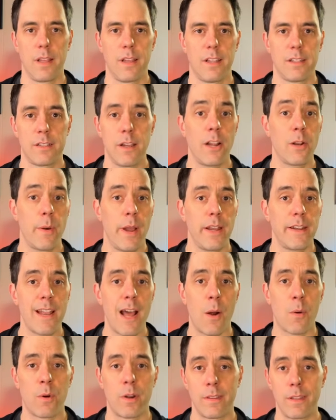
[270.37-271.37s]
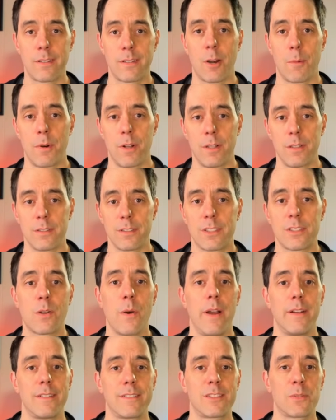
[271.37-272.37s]
So anyway, now we're in the terminal. So go
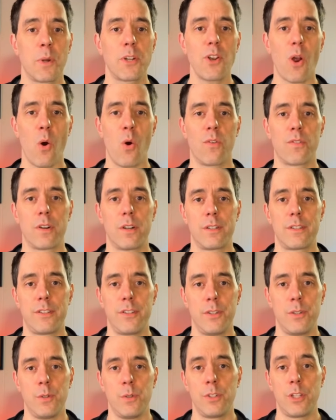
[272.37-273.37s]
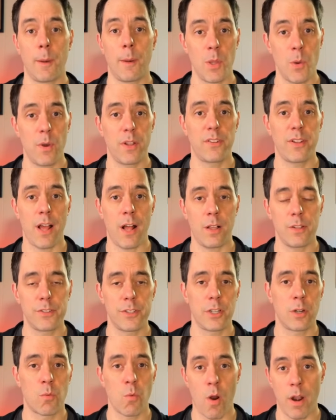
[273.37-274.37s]
ahead and switch over to WSL. So
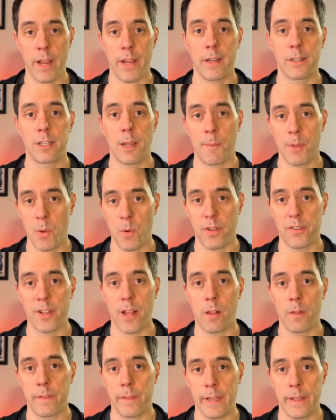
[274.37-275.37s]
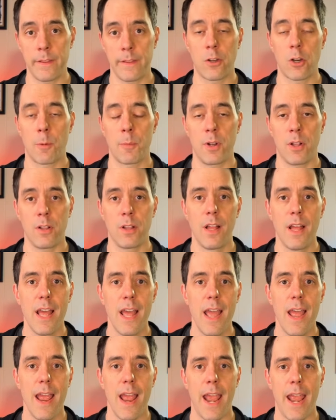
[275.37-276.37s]
you're running WSL in the terminal.
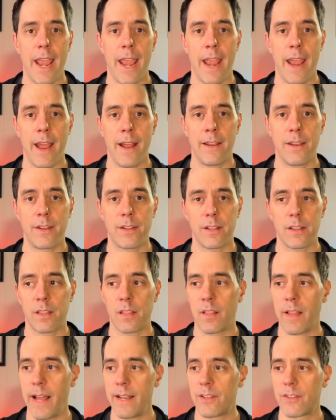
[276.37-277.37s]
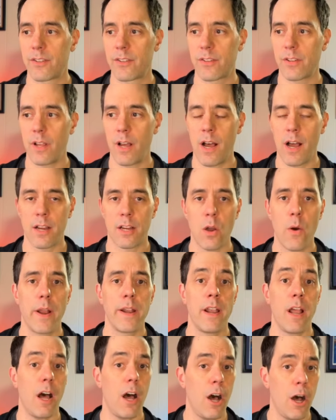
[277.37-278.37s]
And let's go ahead
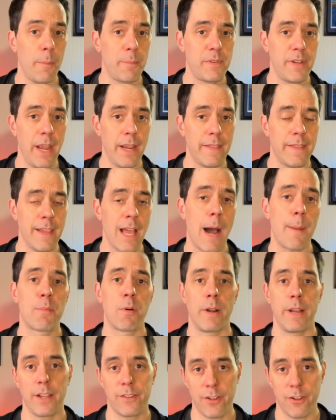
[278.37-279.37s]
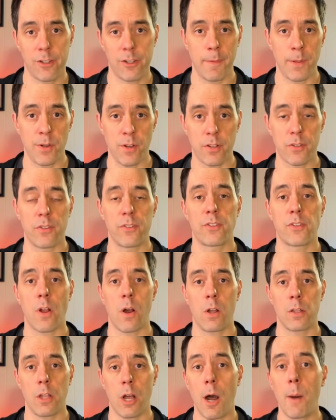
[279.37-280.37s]
and update the operating system that you just
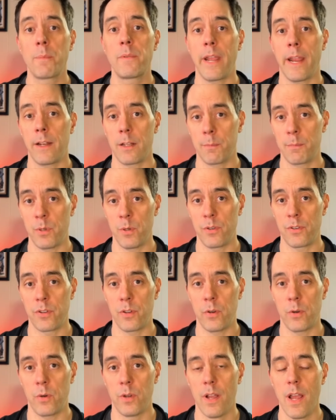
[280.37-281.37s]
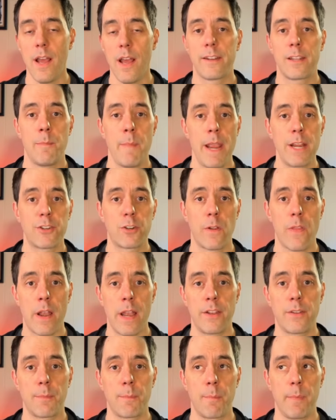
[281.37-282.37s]
installed, update Ubuntu to make sure that
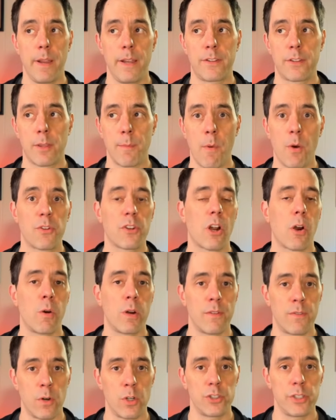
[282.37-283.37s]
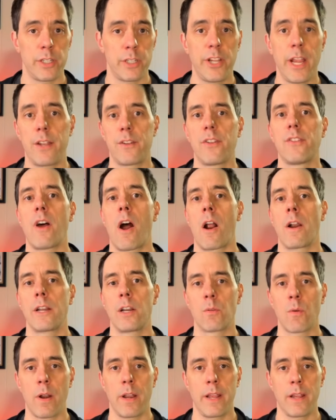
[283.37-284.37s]
it's the most current version. Chances are
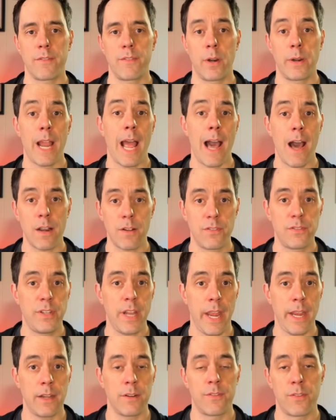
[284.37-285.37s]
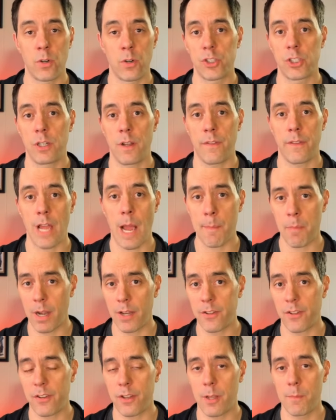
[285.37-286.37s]
you're running a very out-of-date version of the operating
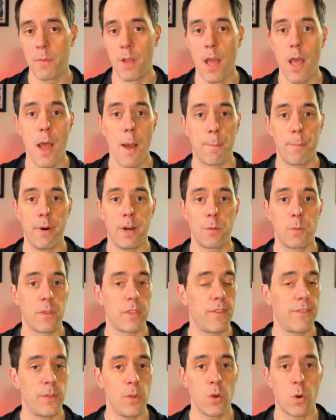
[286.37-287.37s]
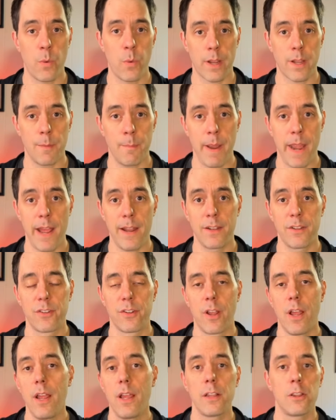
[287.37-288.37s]
system, but with a few quick commands,
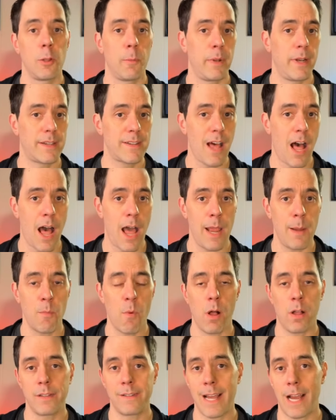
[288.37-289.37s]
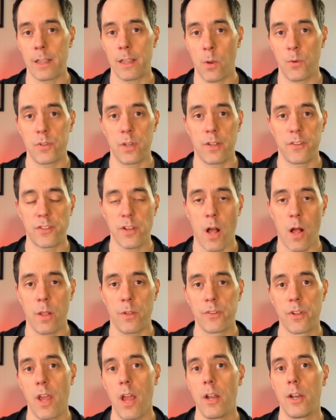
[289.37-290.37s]
a little bit of time while it downloads and
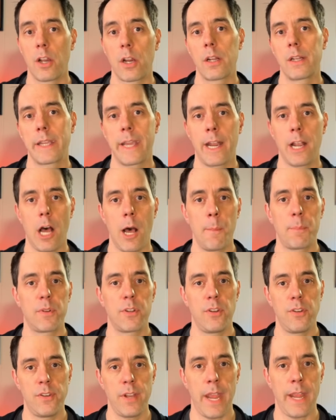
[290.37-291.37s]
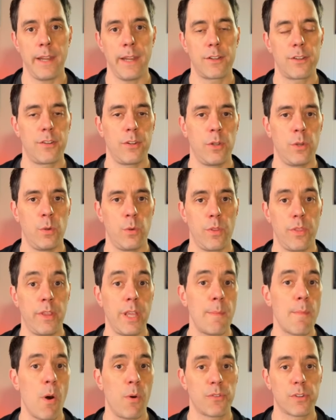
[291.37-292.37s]
installs, you're going to get up to date to
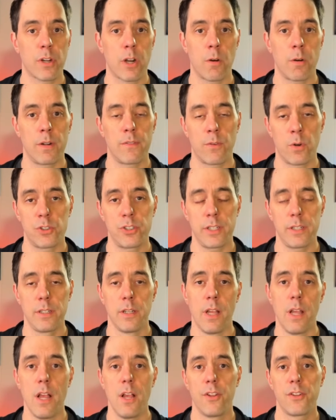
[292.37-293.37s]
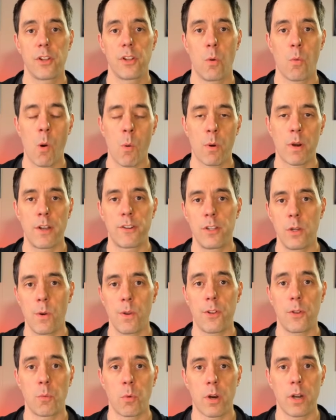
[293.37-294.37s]
the most current version. So what we're going to do
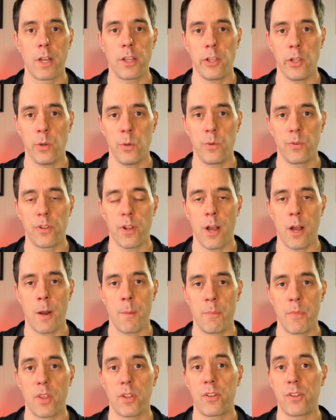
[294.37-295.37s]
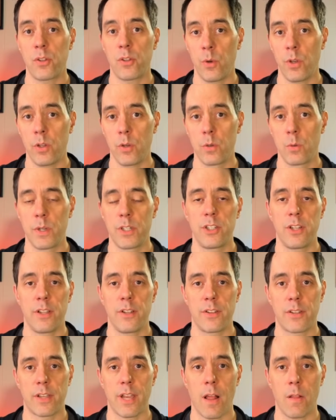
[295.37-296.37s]
is we're going to use sudo, which
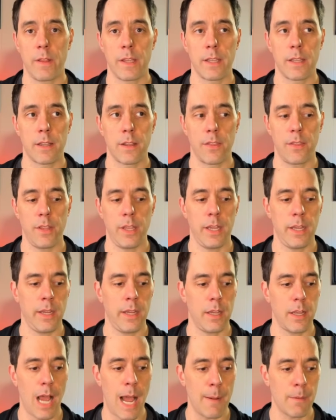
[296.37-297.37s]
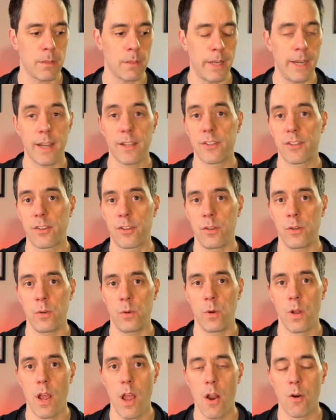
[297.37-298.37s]
is telling the Linux
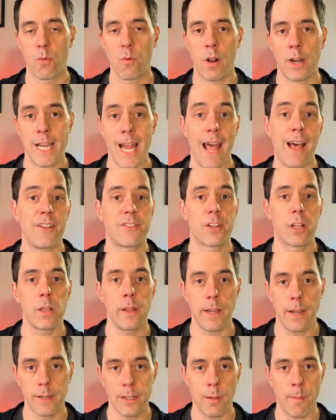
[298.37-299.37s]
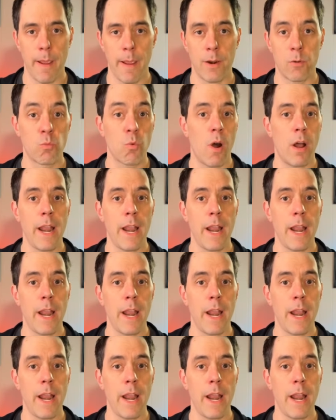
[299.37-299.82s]
to run an escalated command, run